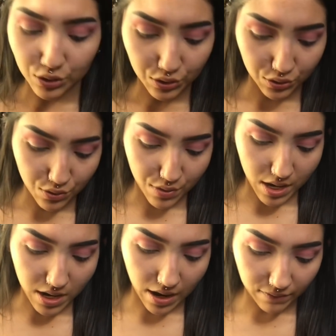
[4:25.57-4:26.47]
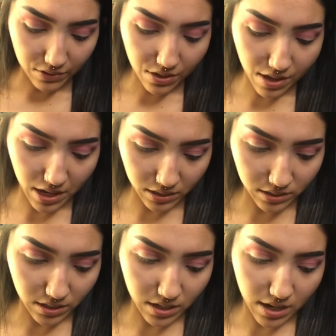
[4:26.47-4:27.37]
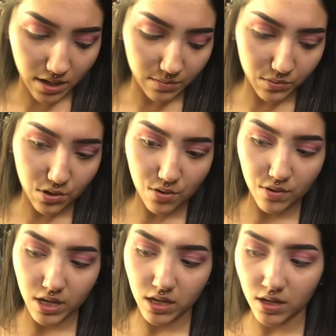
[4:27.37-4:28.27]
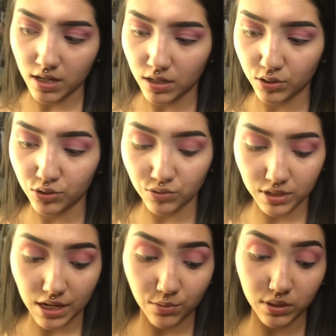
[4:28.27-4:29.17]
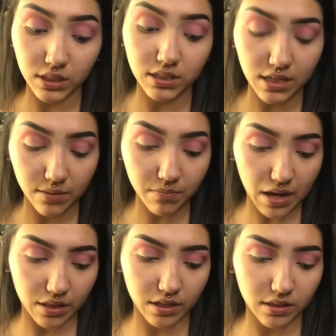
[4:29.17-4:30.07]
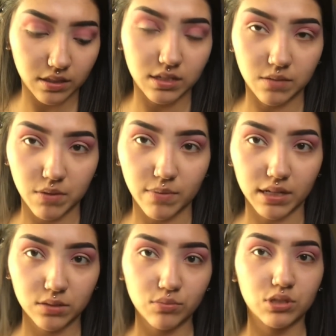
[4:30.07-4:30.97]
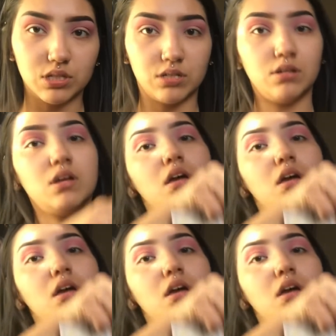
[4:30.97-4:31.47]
So then after that, I am going to stay with the same palette that Take Me Back to Brazil,